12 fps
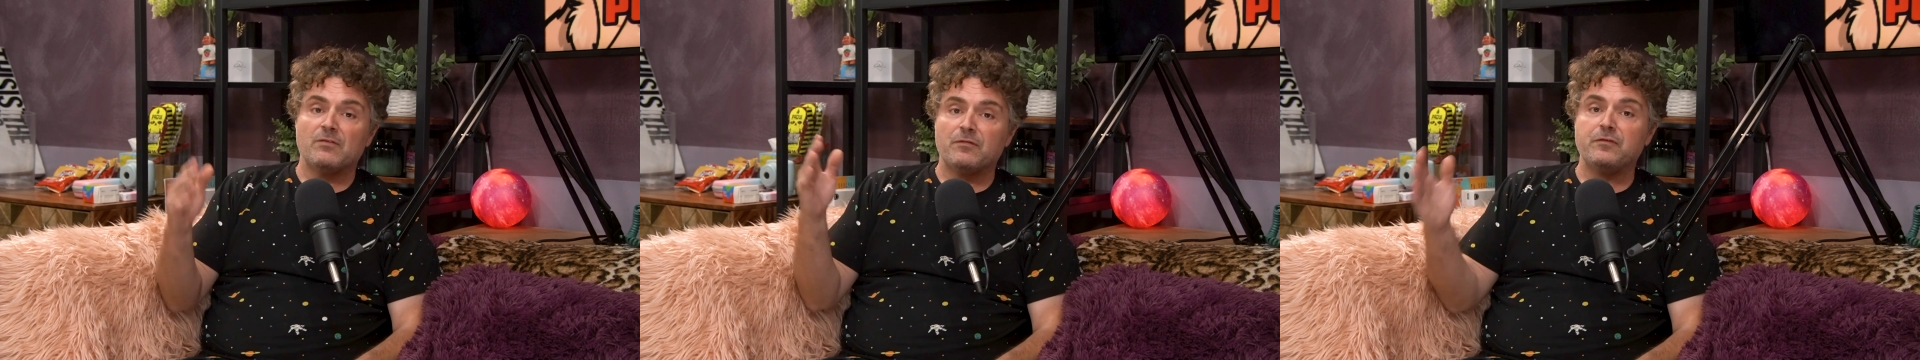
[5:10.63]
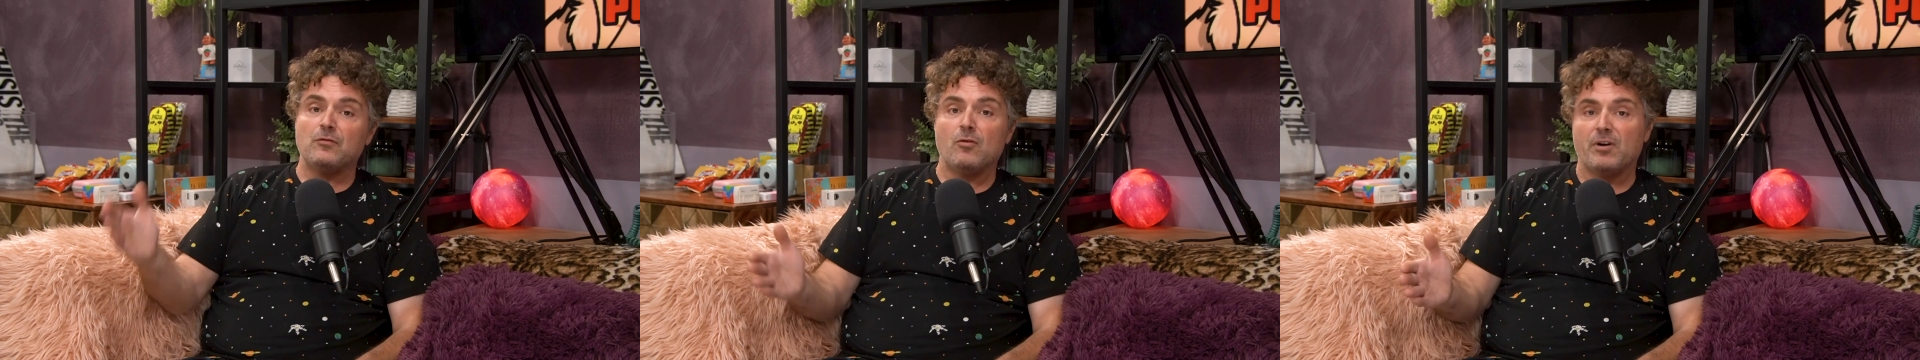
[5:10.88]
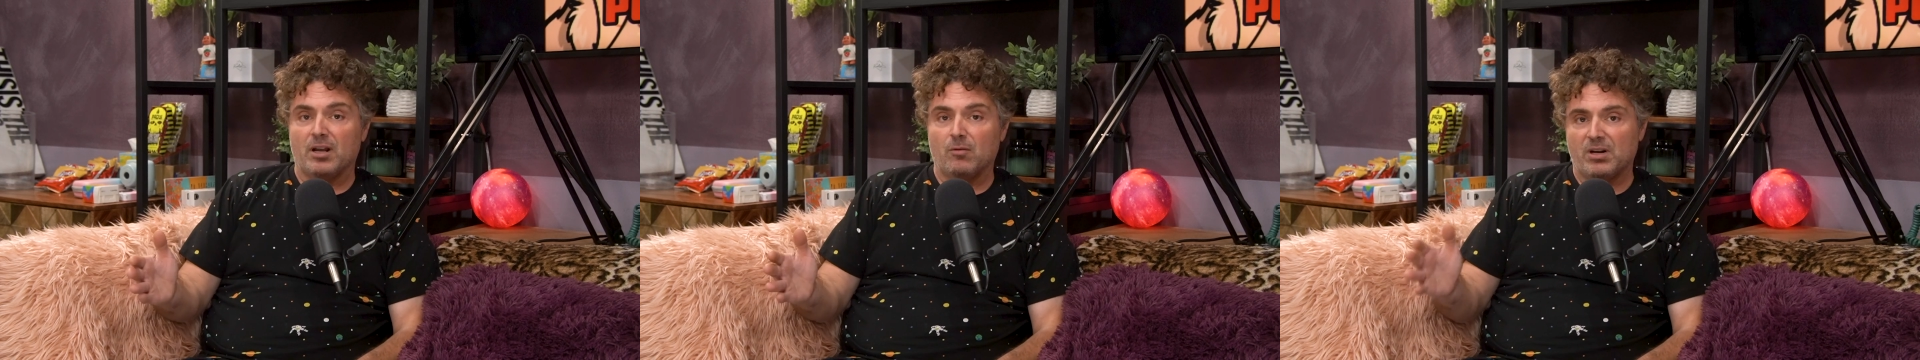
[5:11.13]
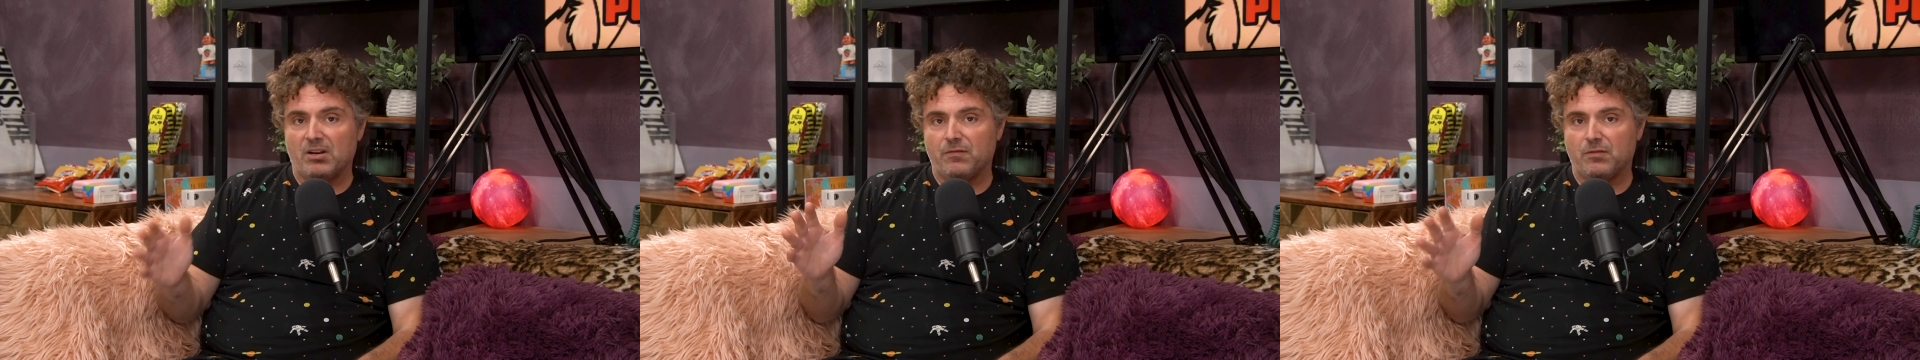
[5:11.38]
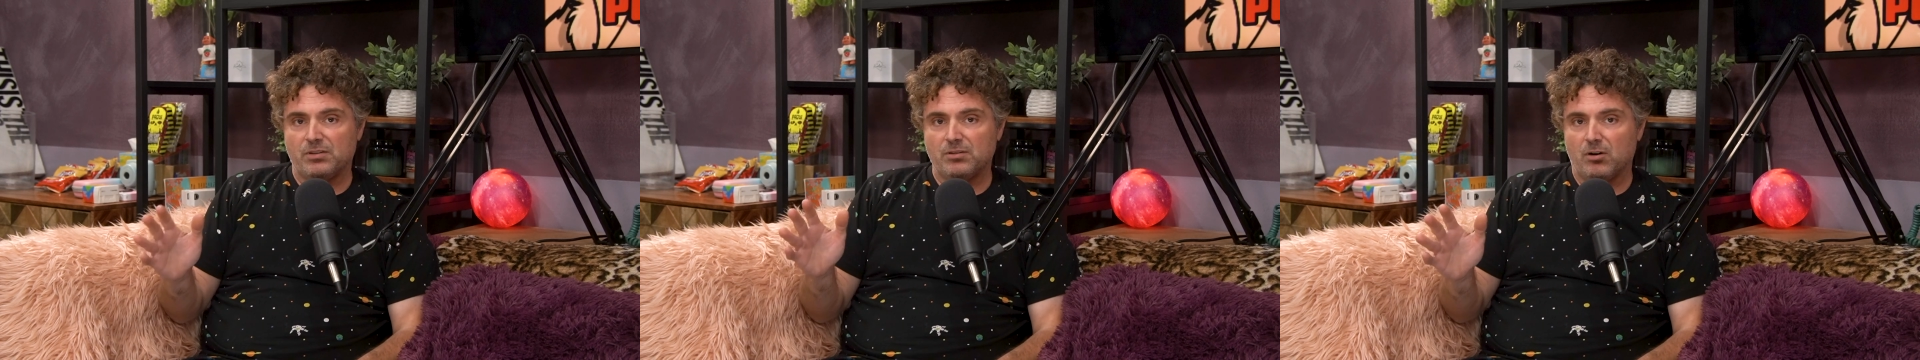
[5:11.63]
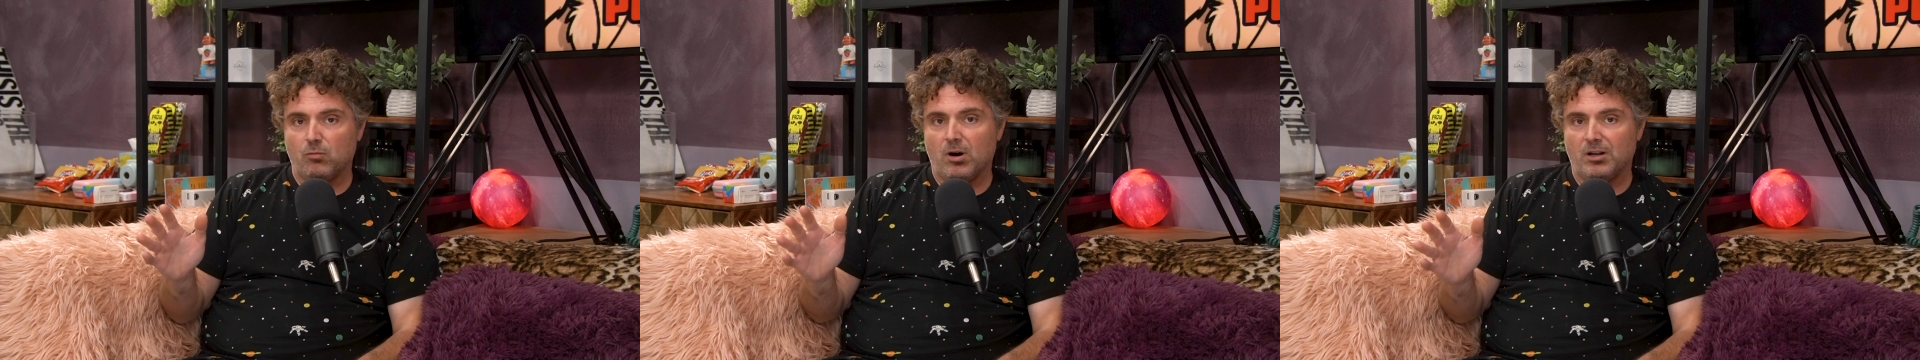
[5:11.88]
Florida when I first
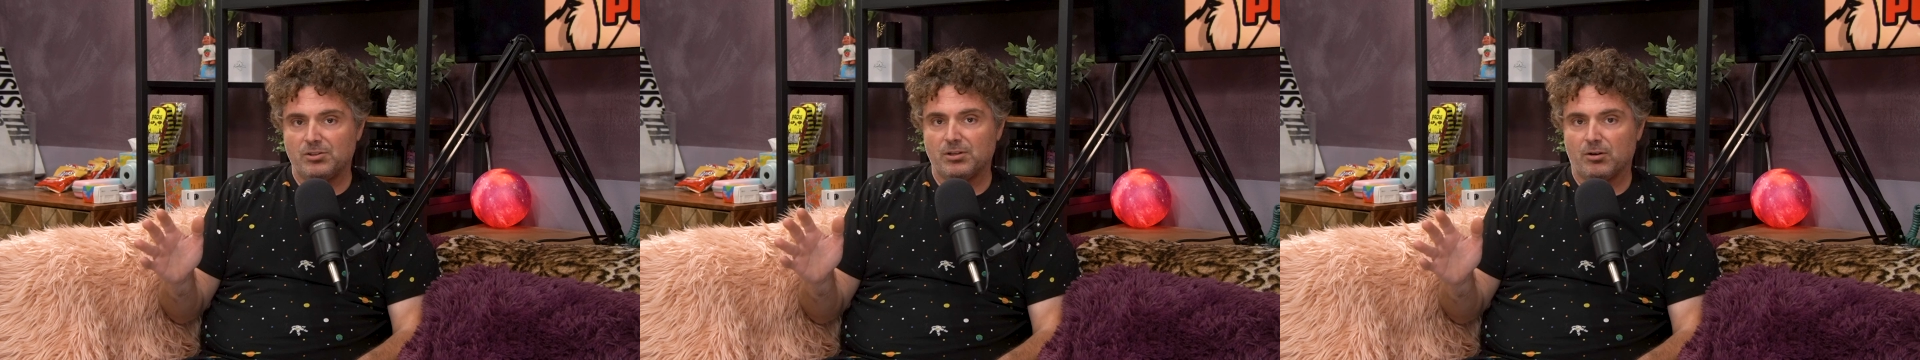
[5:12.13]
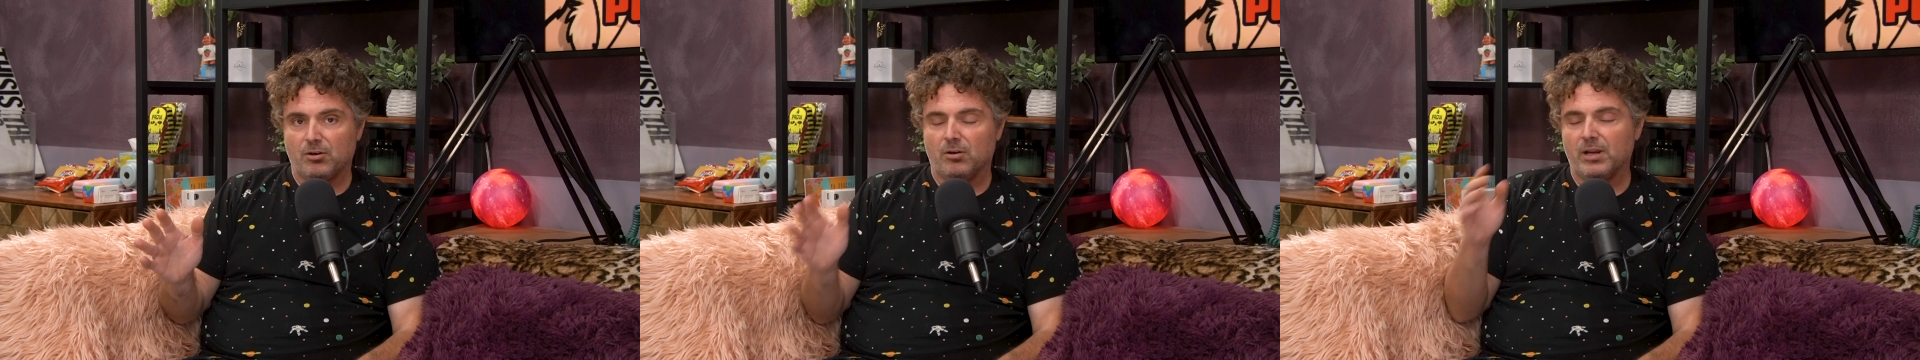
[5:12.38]
started watching her,